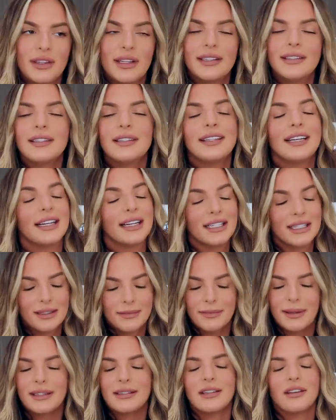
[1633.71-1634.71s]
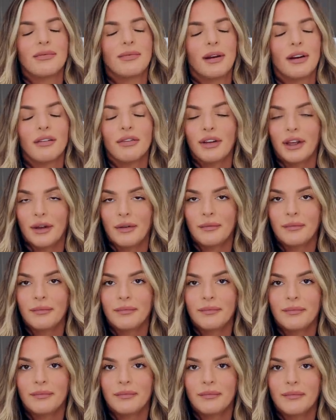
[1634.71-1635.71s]
This is an expensive perfume.
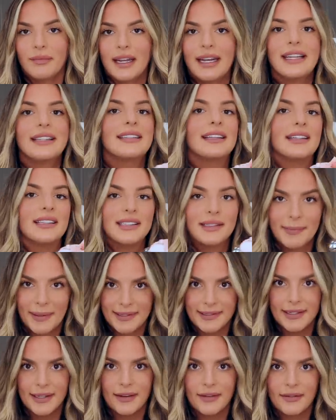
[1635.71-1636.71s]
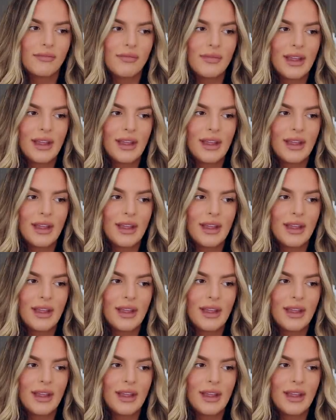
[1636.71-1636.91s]
It is expensive.